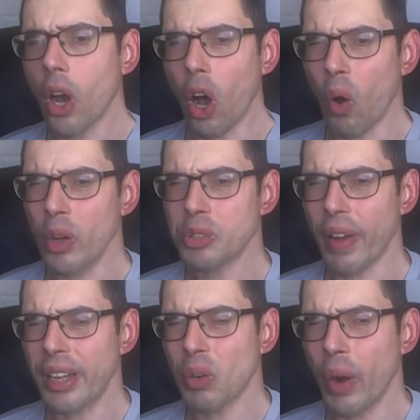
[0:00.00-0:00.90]
Always
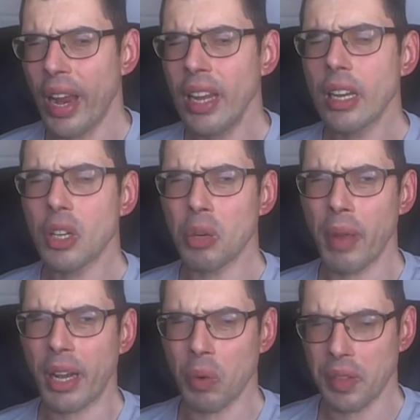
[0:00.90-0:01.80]
find a way, no
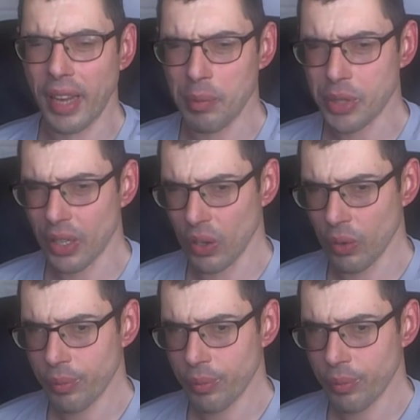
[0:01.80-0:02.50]
matter what the obstacle.